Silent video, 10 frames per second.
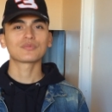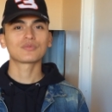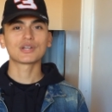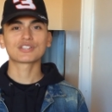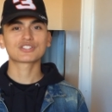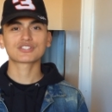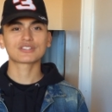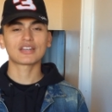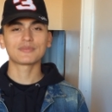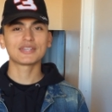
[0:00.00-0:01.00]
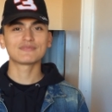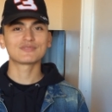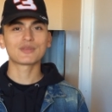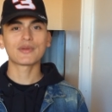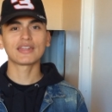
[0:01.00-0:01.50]
which, I
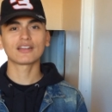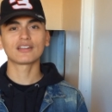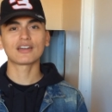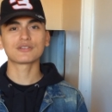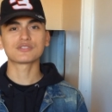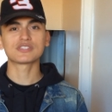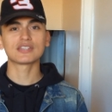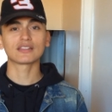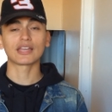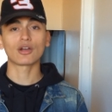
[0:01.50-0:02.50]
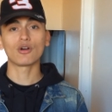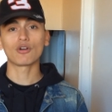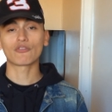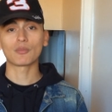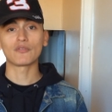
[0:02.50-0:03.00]
mean, depending on how you see it, like,
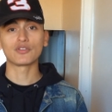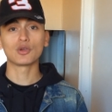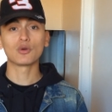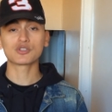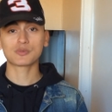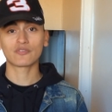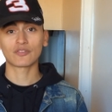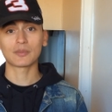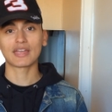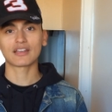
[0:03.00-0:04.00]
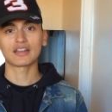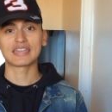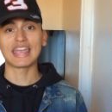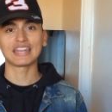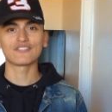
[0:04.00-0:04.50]
oh, from like a
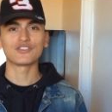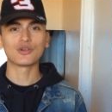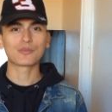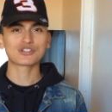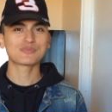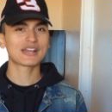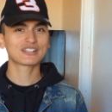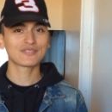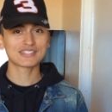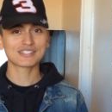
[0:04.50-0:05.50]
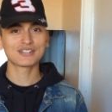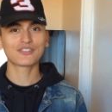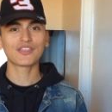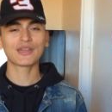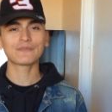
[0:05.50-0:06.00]
gaining view perspective, that's a
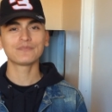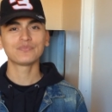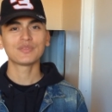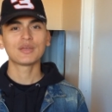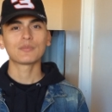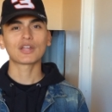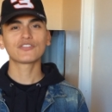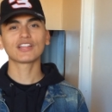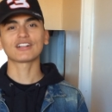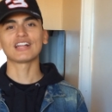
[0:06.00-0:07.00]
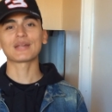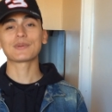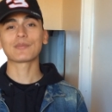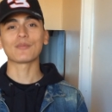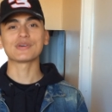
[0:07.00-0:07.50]
good thing. But I feel like a lot of
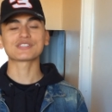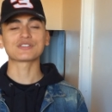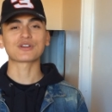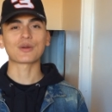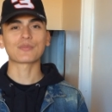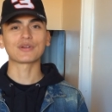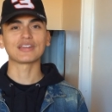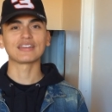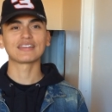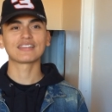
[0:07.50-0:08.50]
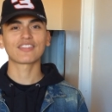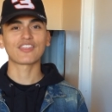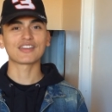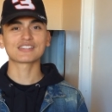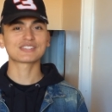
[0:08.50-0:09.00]
people misinterpret
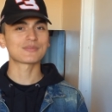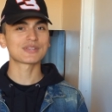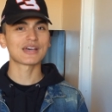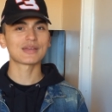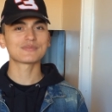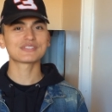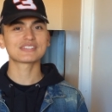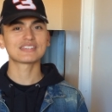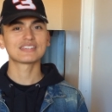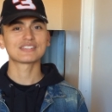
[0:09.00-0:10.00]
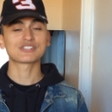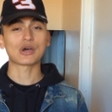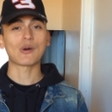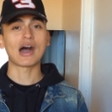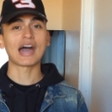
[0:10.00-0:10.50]
things sometimes,
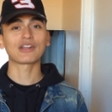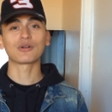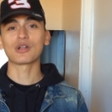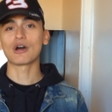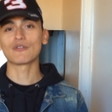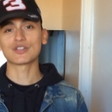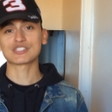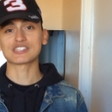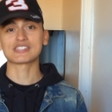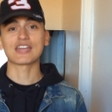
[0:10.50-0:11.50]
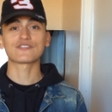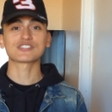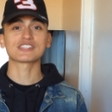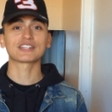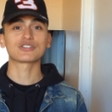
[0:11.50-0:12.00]
so I don't know if it's the
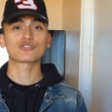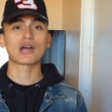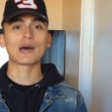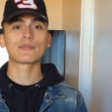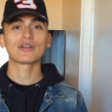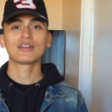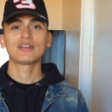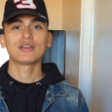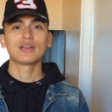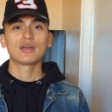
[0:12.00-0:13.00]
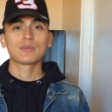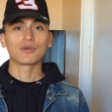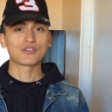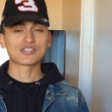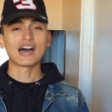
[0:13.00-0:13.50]
safest thing to drop.
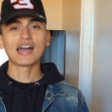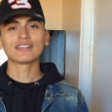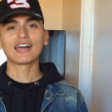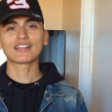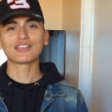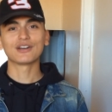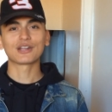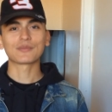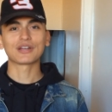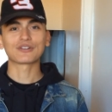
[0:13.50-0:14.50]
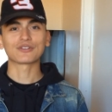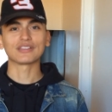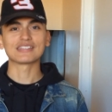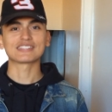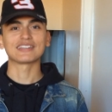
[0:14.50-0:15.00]
But there's a high likelihood I'm gonna
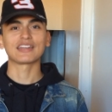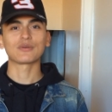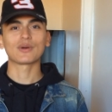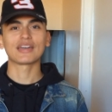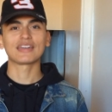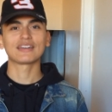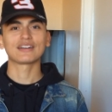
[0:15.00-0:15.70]
release it anyway.